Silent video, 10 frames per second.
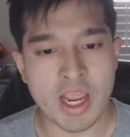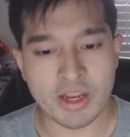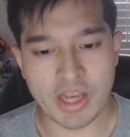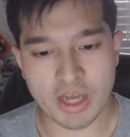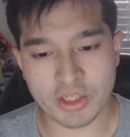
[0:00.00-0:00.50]

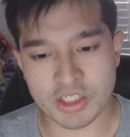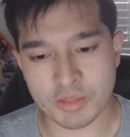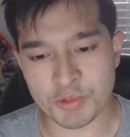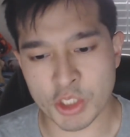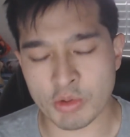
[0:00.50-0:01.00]
Now, this
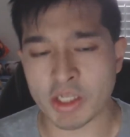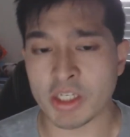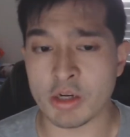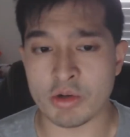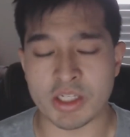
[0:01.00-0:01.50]
episode right
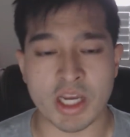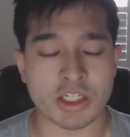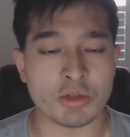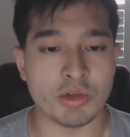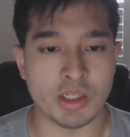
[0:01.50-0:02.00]
here was
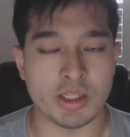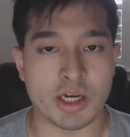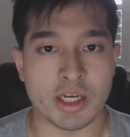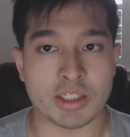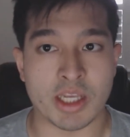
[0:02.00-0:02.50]
actually really
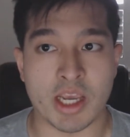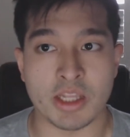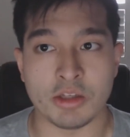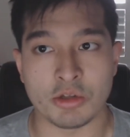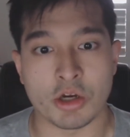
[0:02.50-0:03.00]
nice,
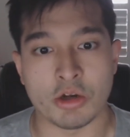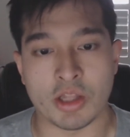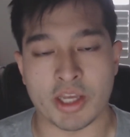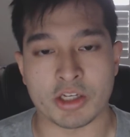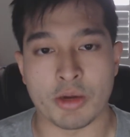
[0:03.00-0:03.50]
and you know,
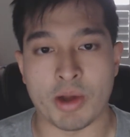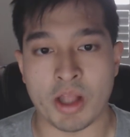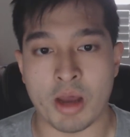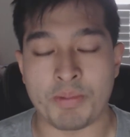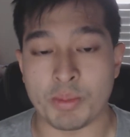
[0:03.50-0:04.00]
like, um, a
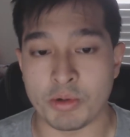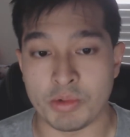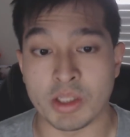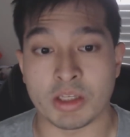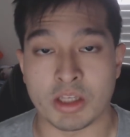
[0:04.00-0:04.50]
lot of people
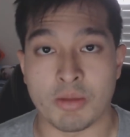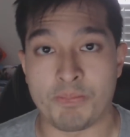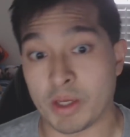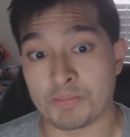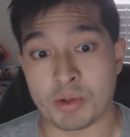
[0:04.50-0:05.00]
really give
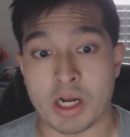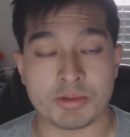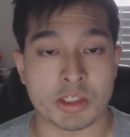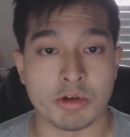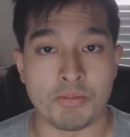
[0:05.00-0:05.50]
big
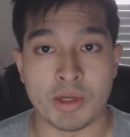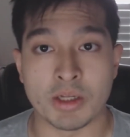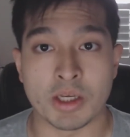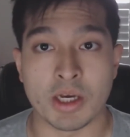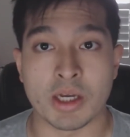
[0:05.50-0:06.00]
props to
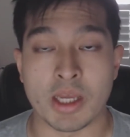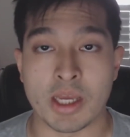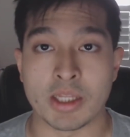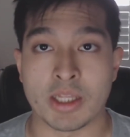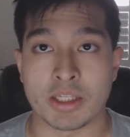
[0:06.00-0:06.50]
Amelia
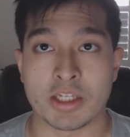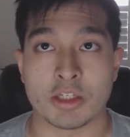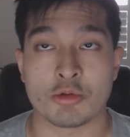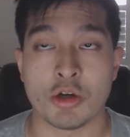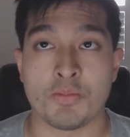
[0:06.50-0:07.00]
and
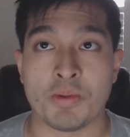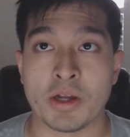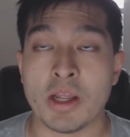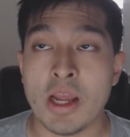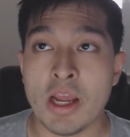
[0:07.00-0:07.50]
etc.,
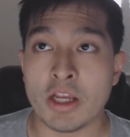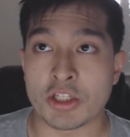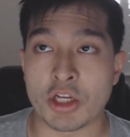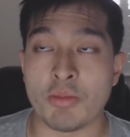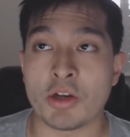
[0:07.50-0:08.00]
but
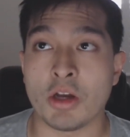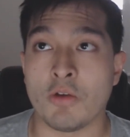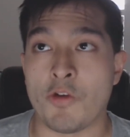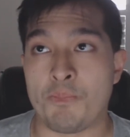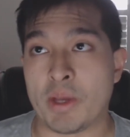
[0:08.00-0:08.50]
someone
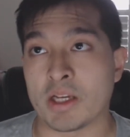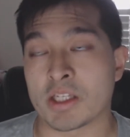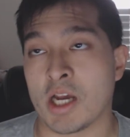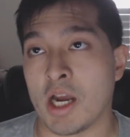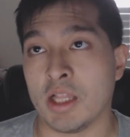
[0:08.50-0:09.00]
of the
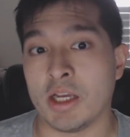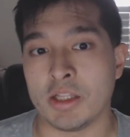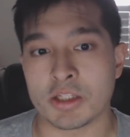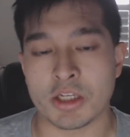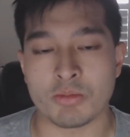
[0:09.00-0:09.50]
biggest highlight in
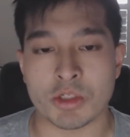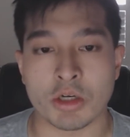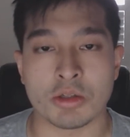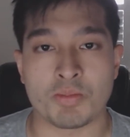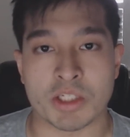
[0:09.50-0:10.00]
this
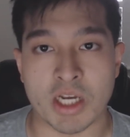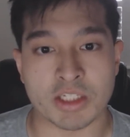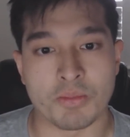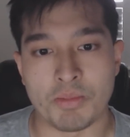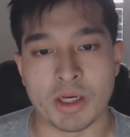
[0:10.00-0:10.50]
episode,
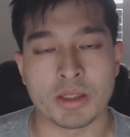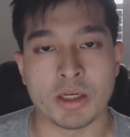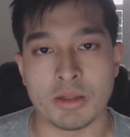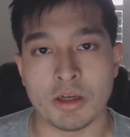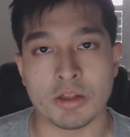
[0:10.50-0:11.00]
besides Amelia
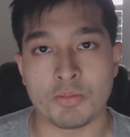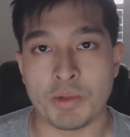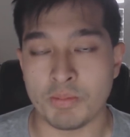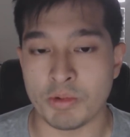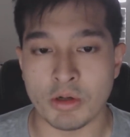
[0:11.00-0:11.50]
and other
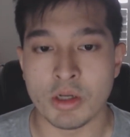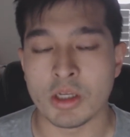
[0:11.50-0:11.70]
people,